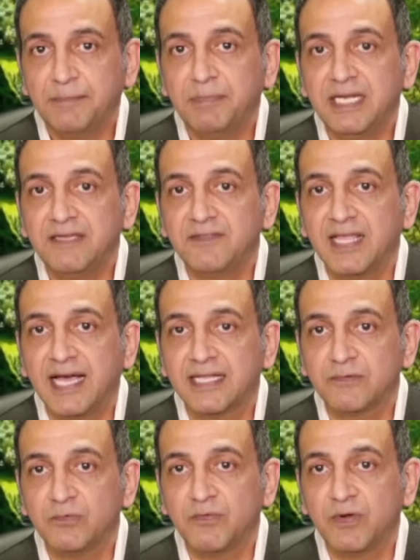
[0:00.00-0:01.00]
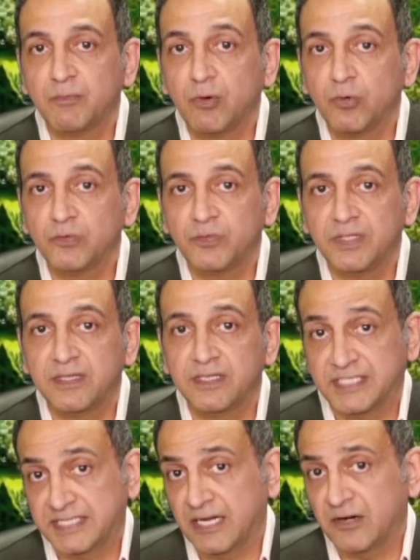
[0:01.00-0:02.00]
believe that we were born with a
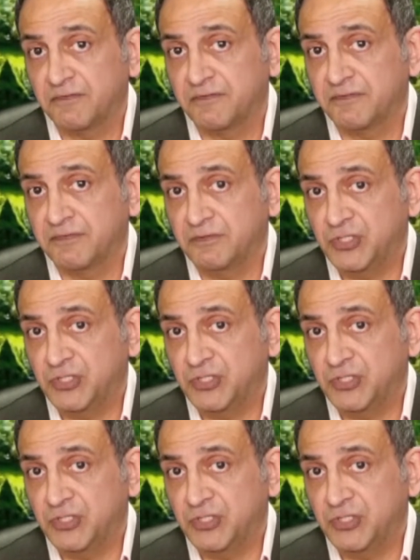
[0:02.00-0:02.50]
set of